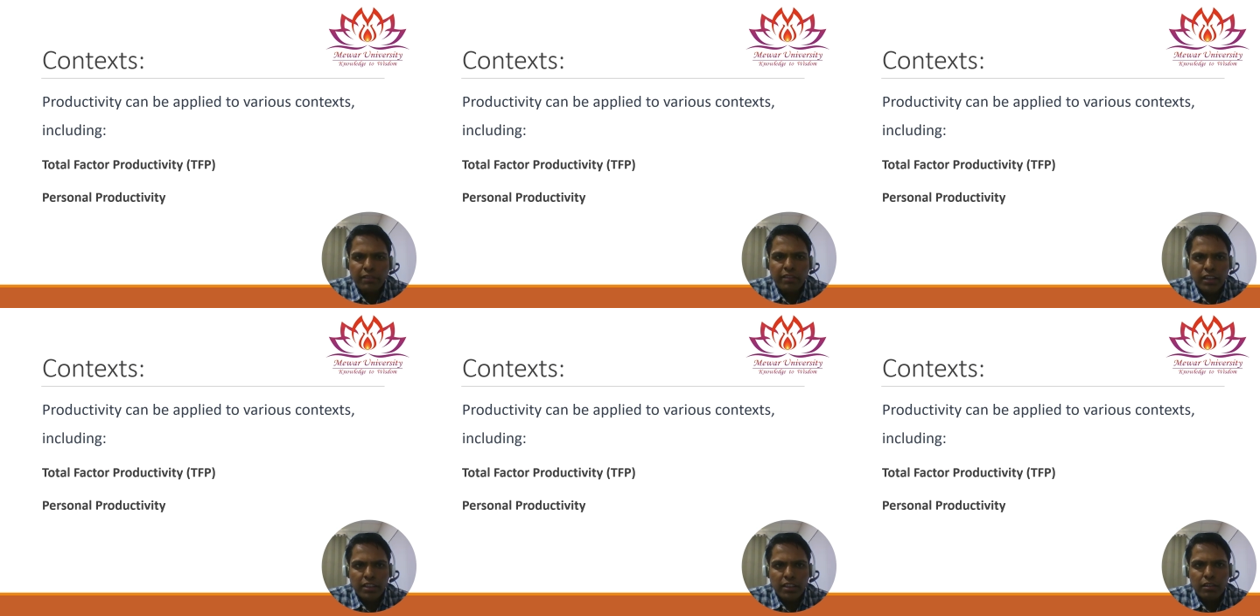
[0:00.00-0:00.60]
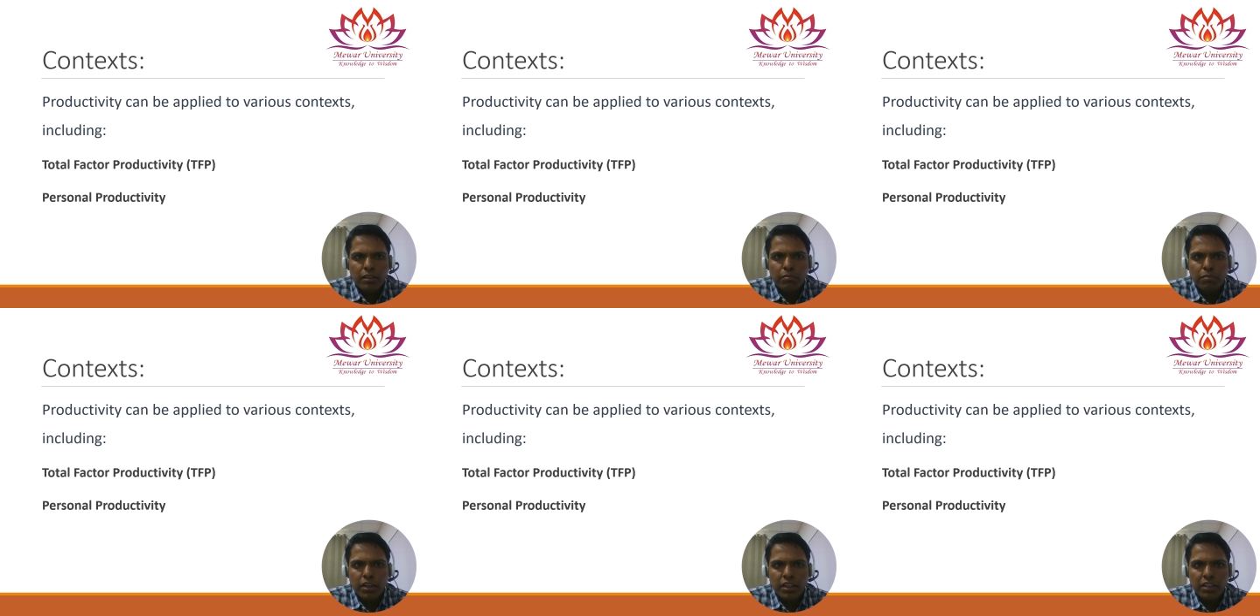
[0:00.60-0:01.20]
factor
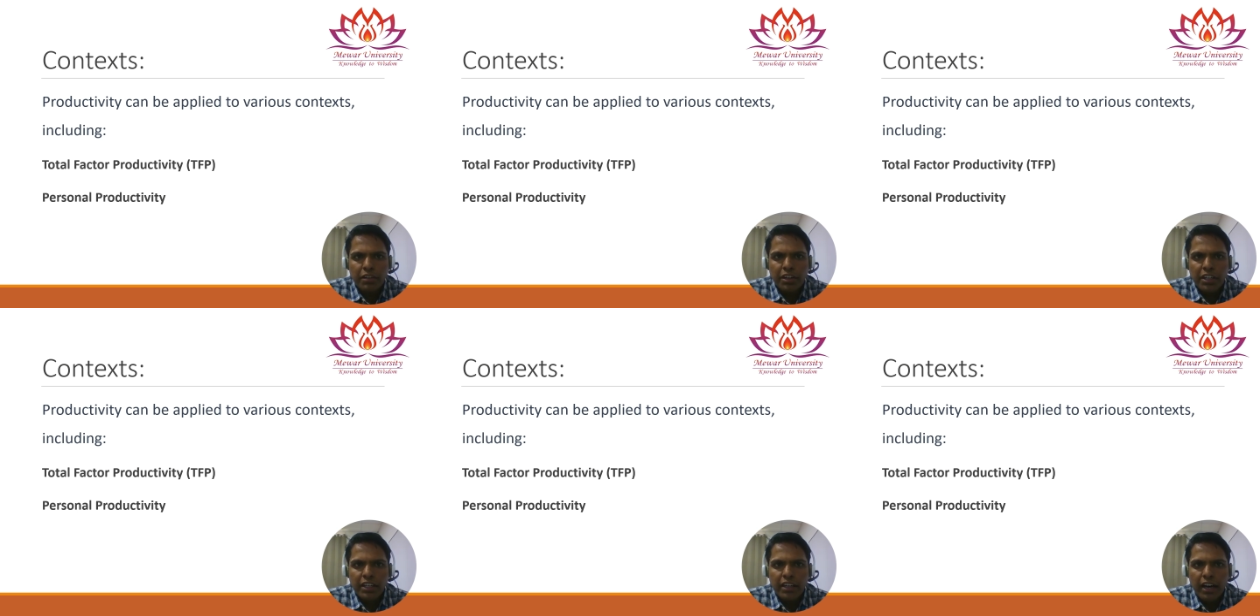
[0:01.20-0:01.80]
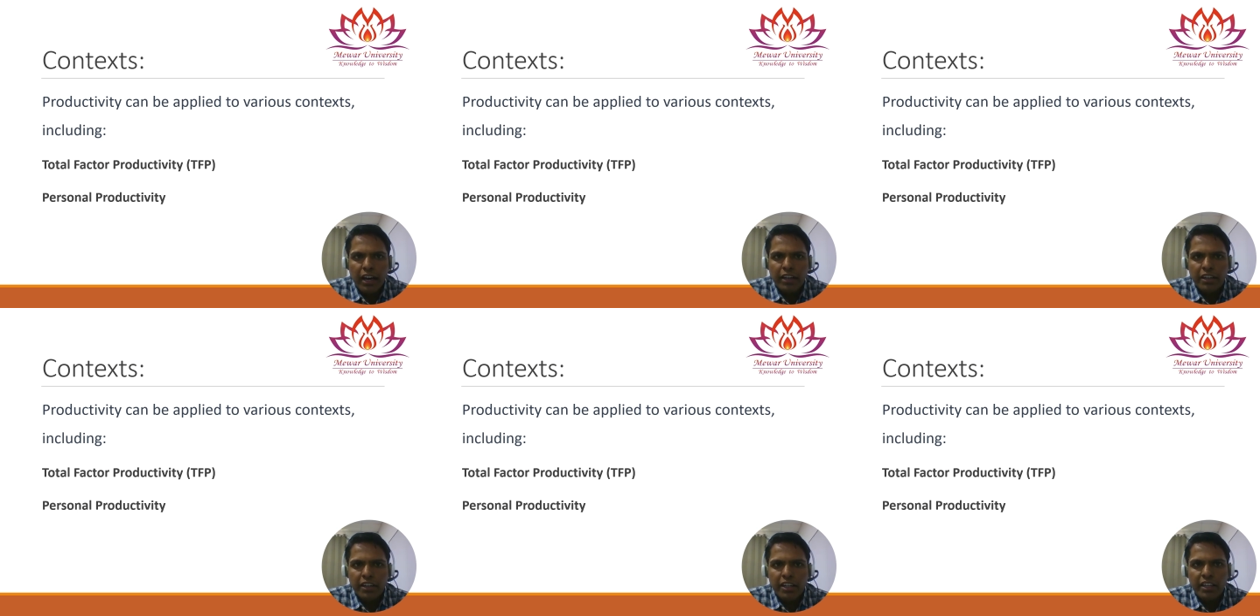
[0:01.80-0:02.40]
productivity and
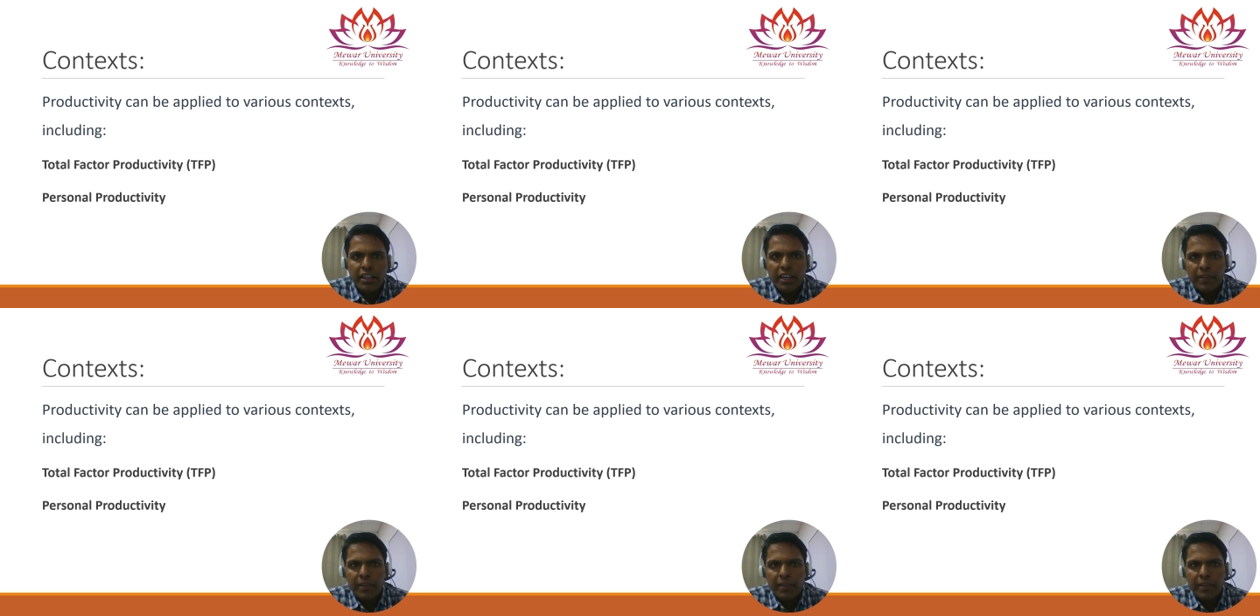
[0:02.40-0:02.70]
TFP.